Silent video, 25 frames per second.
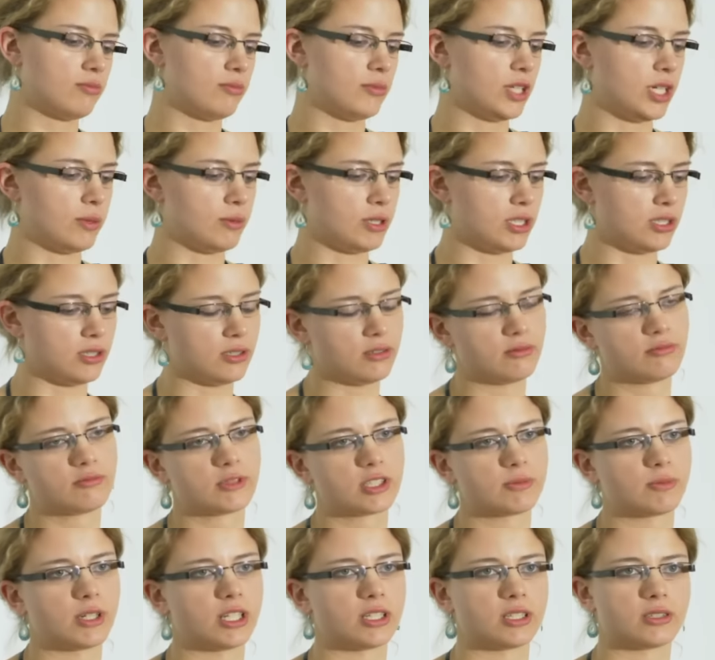maybe
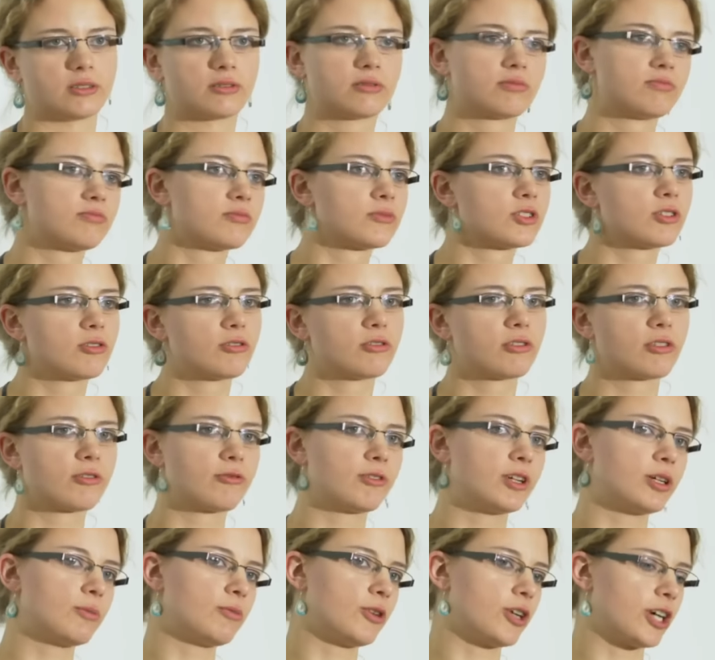spend
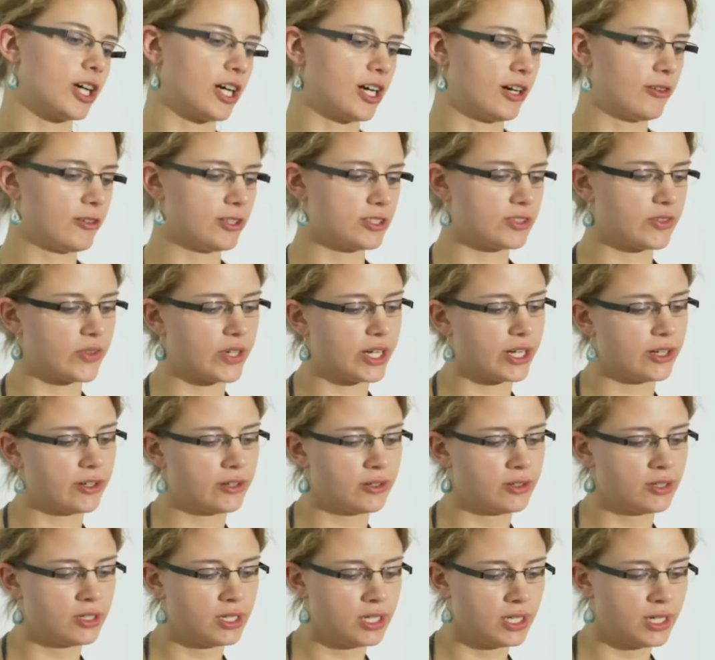2-3 more hours
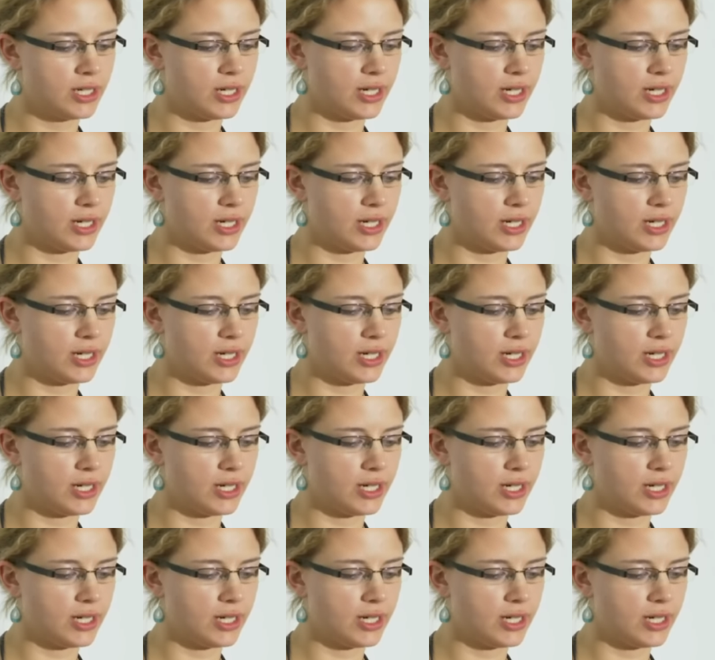there,